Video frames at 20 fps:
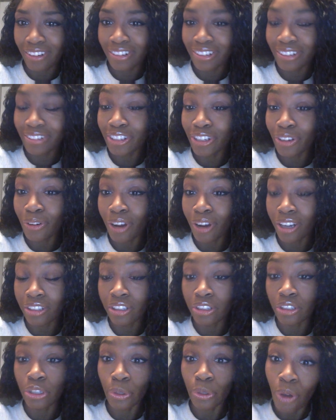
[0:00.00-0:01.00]
review on
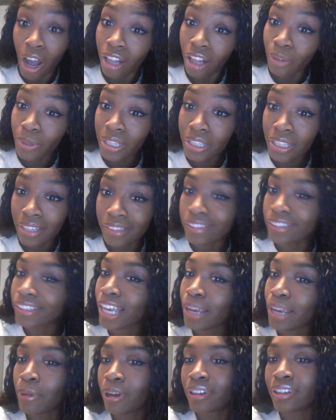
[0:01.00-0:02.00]
the new Halloween that just
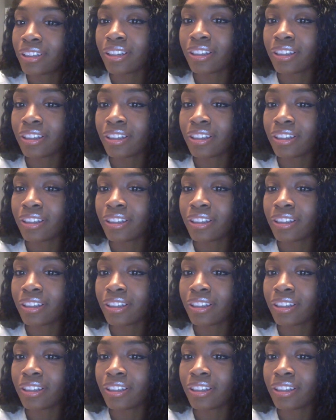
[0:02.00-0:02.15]
came out in